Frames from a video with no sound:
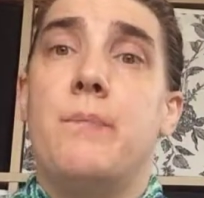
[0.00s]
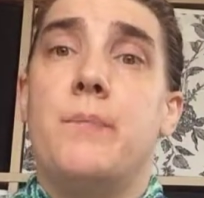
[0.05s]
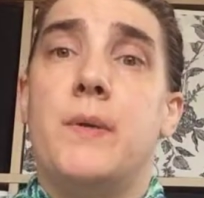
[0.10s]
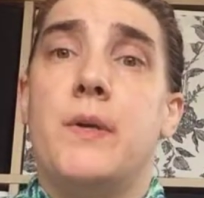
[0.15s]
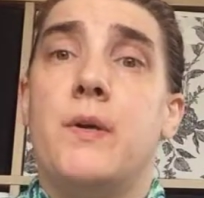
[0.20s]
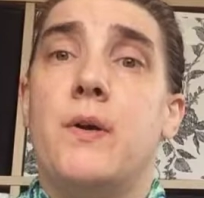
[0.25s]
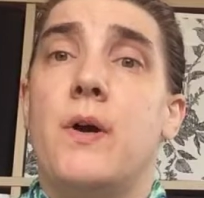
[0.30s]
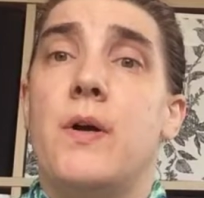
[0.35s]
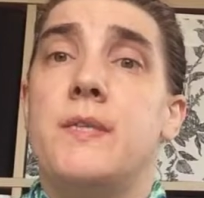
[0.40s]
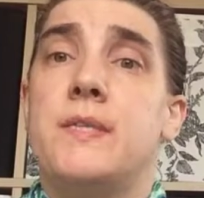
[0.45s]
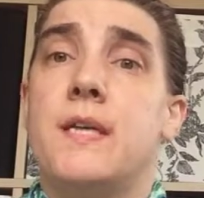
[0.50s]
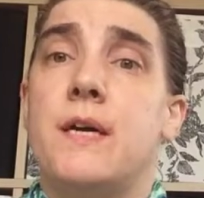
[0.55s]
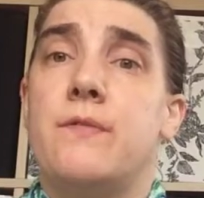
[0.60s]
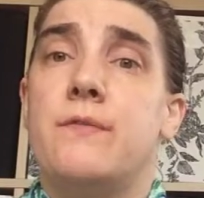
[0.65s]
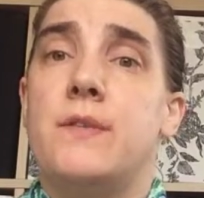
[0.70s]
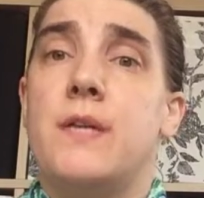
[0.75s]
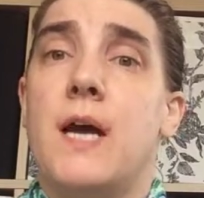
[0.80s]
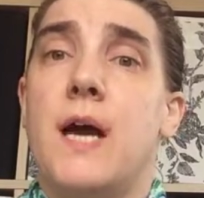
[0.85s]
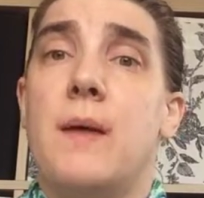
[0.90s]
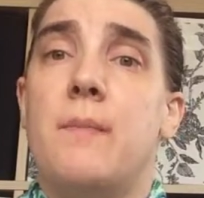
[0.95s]
because
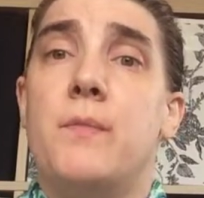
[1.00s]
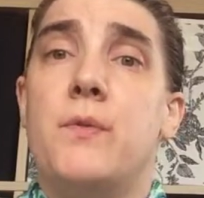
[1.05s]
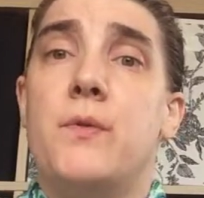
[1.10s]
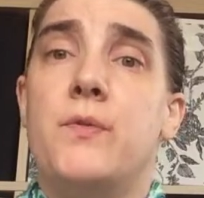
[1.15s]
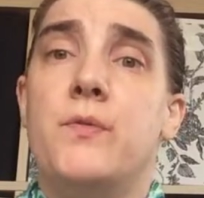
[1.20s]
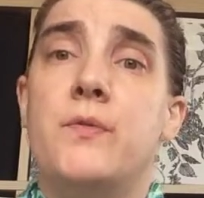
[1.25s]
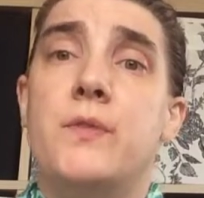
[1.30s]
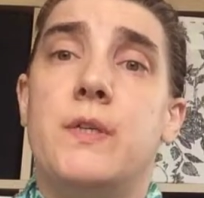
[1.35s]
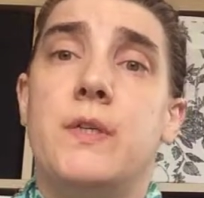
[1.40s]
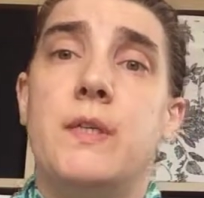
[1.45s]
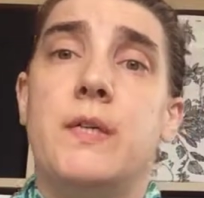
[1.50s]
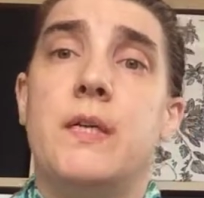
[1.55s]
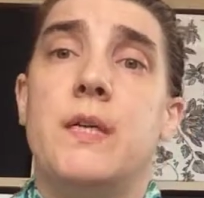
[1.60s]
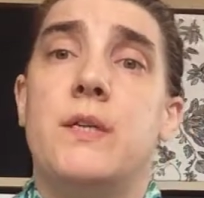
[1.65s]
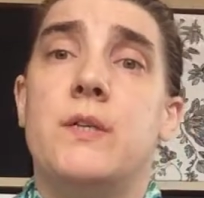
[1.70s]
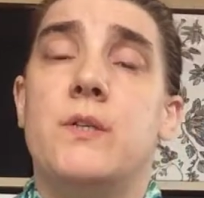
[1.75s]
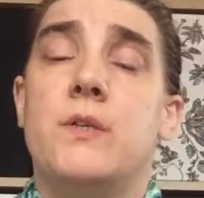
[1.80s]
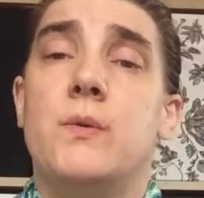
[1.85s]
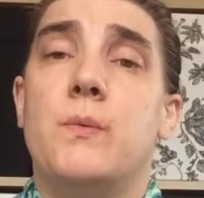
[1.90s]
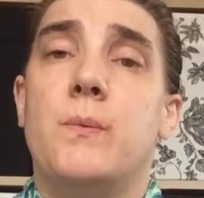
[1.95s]
after I moved
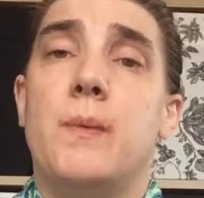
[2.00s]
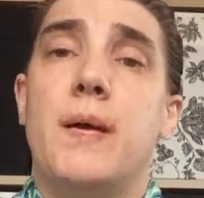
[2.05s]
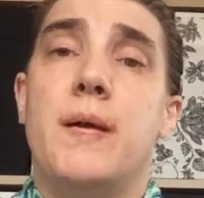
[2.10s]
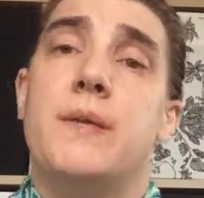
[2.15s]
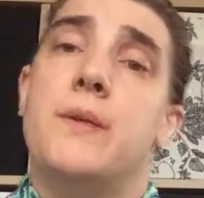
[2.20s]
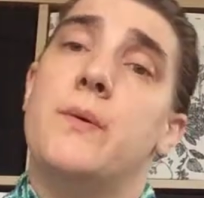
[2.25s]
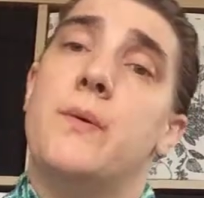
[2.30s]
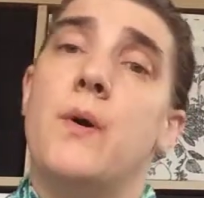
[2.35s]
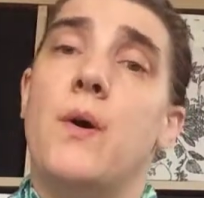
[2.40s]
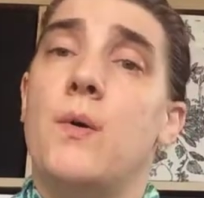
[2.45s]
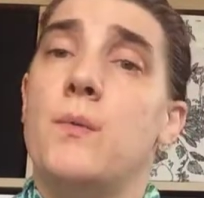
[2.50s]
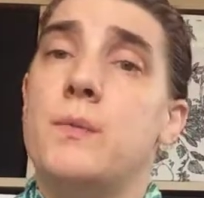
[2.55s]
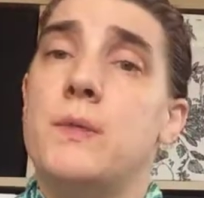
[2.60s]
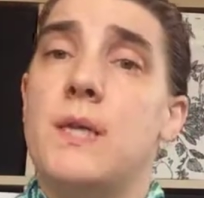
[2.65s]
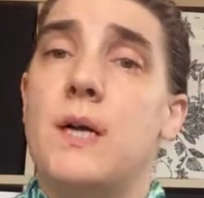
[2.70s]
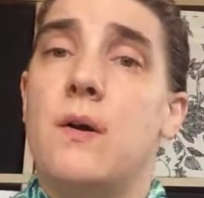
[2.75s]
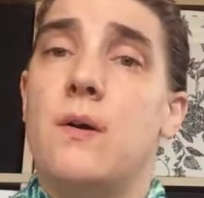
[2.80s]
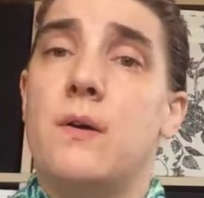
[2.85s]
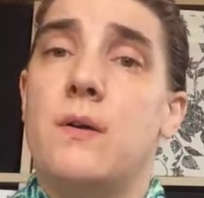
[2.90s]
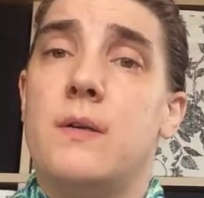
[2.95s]
here to my new
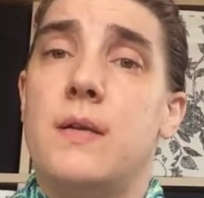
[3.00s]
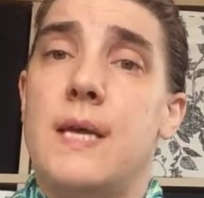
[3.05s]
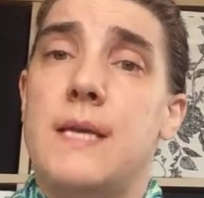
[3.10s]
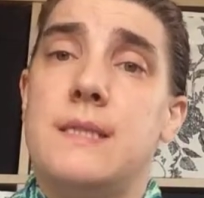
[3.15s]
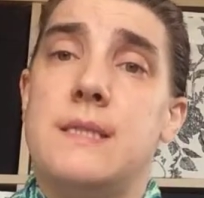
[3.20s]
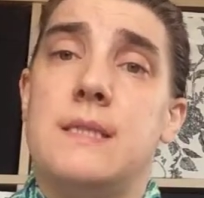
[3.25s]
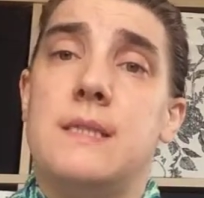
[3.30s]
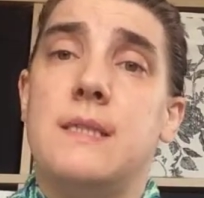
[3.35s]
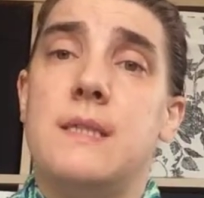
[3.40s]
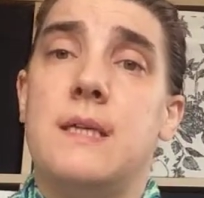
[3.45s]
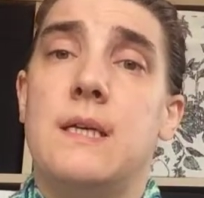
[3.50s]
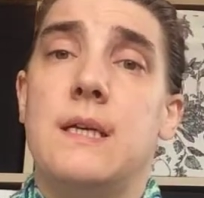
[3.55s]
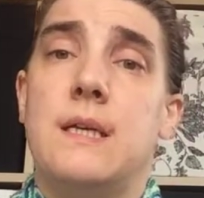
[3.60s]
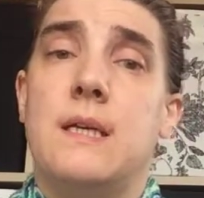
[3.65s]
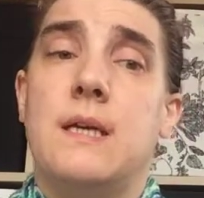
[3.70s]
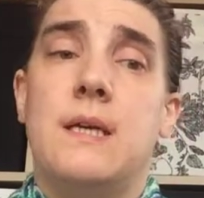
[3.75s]
hometown Essen,